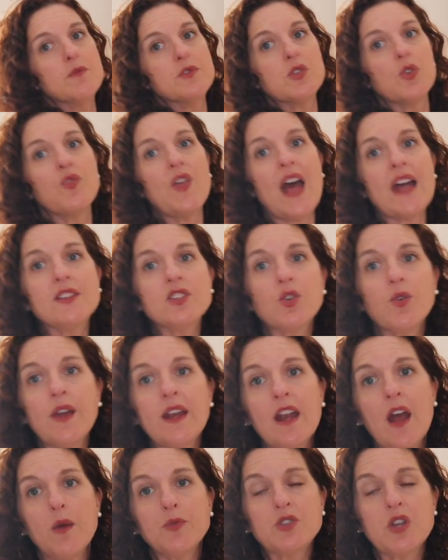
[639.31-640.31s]
So that's a
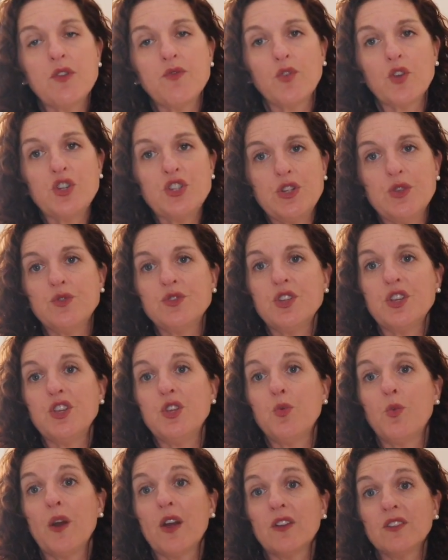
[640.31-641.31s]
great option for shoes that
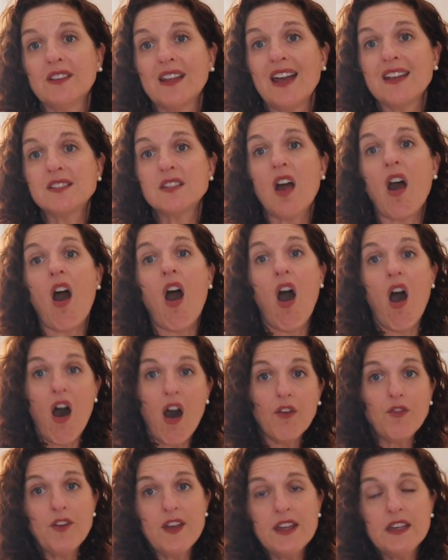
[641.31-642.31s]
you wear less
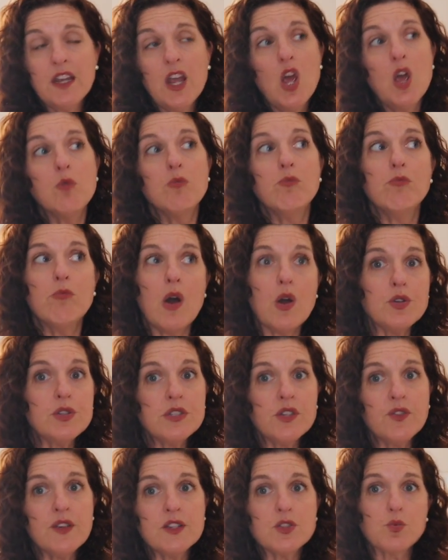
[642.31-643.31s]
often.
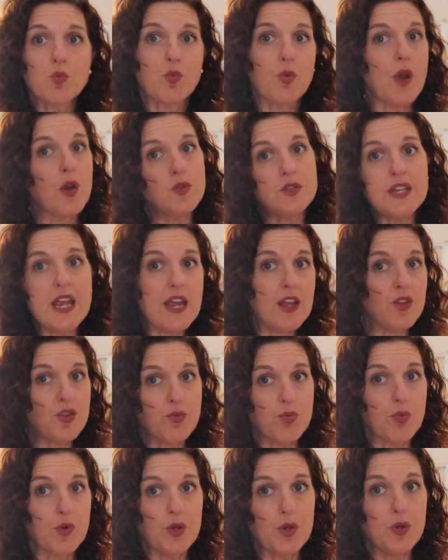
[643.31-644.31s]
Most of us rotate
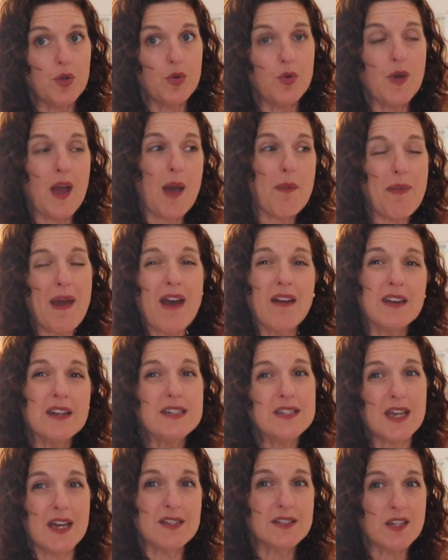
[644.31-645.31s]
through about a
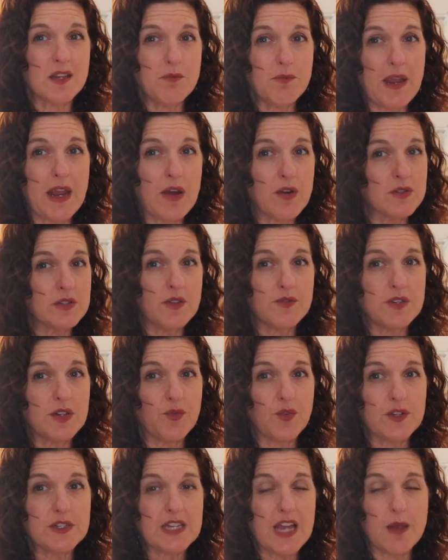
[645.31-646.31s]
dozen pairs of
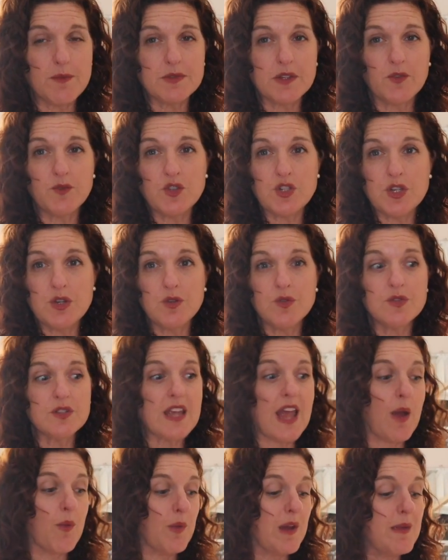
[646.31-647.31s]
different types of shoes,
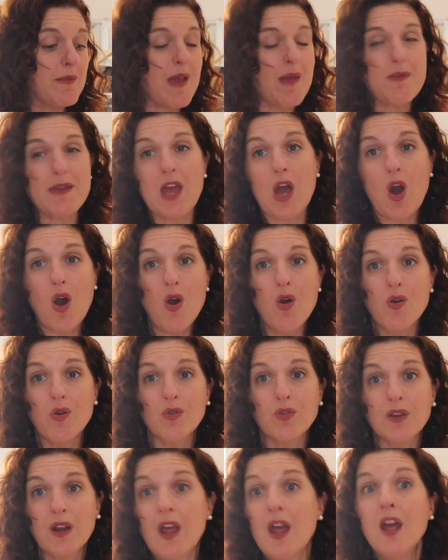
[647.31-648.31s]
and we maybe
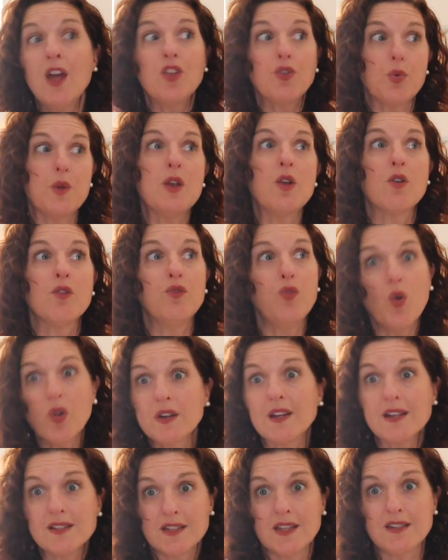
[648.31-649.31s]
own 3 or
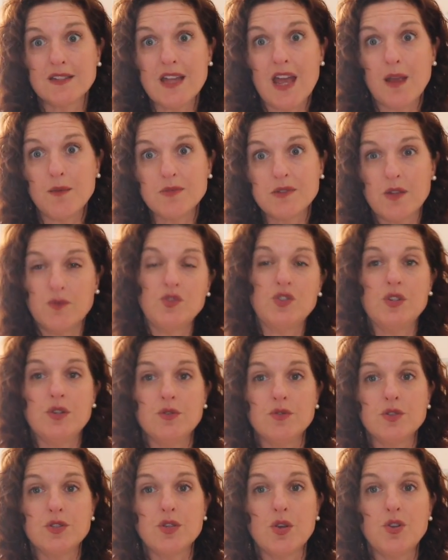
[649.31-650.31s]
4 dozen types of
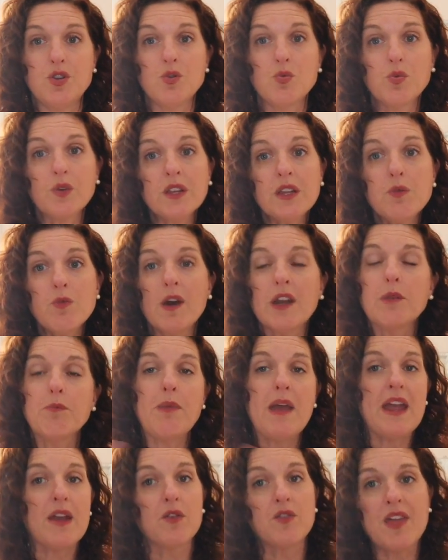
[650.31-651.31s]
shoes. So you really want to
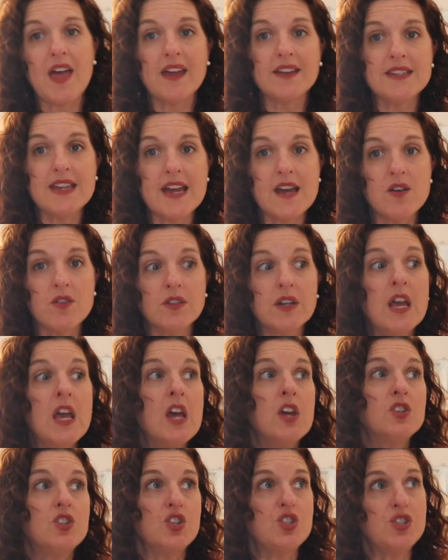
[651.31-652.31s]
pare that down
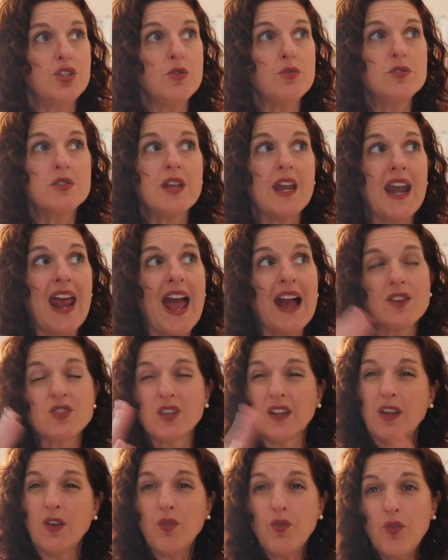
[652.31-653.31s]
to shoes that
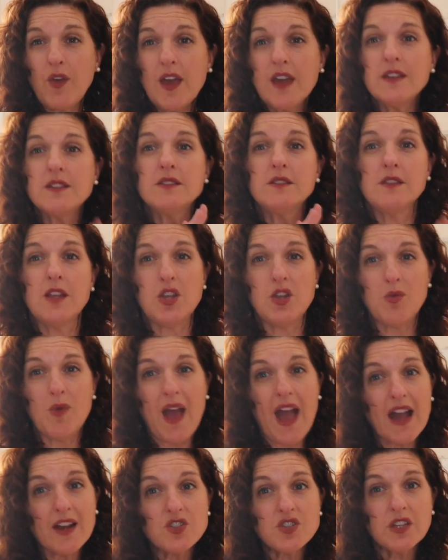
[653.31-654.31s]
actually fit, that you
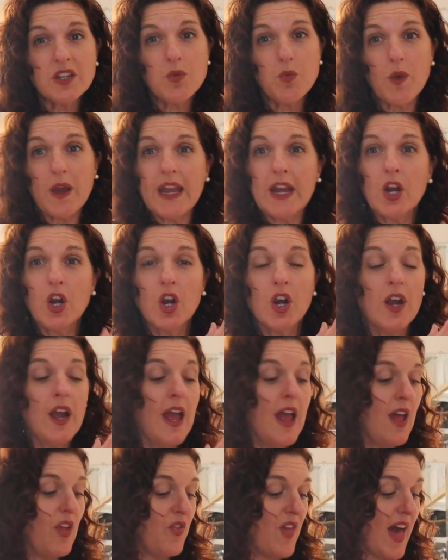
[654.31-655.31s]
actually wear,
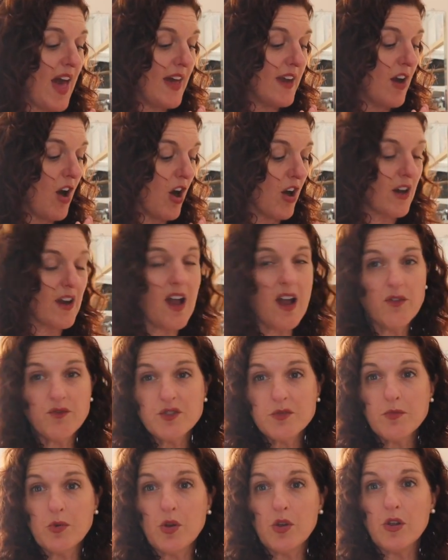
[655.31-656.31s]
that are
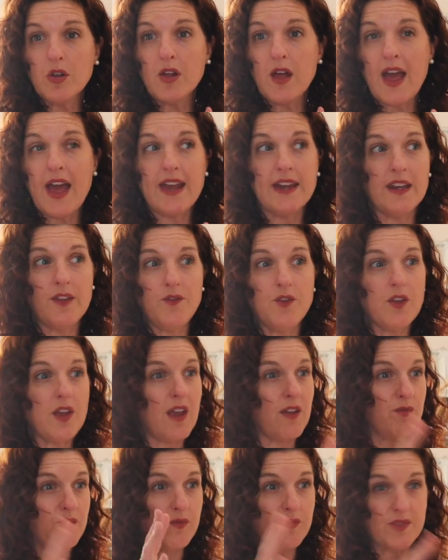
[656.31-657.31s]
comfortable. And
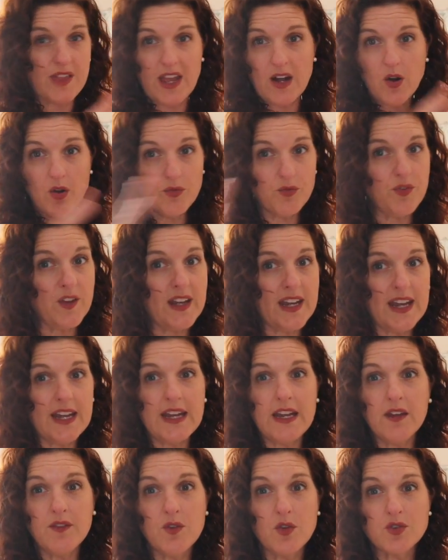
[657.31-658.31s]
if they don't fit
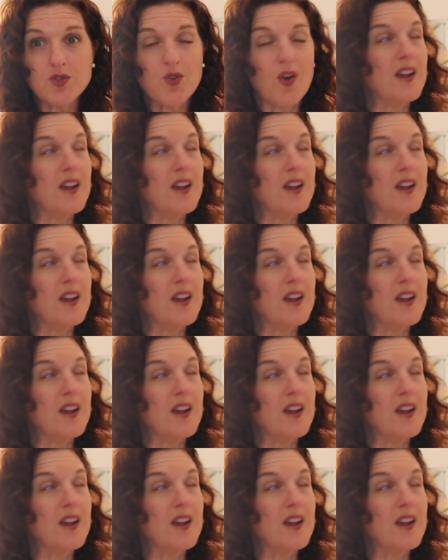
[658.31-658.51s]
any of those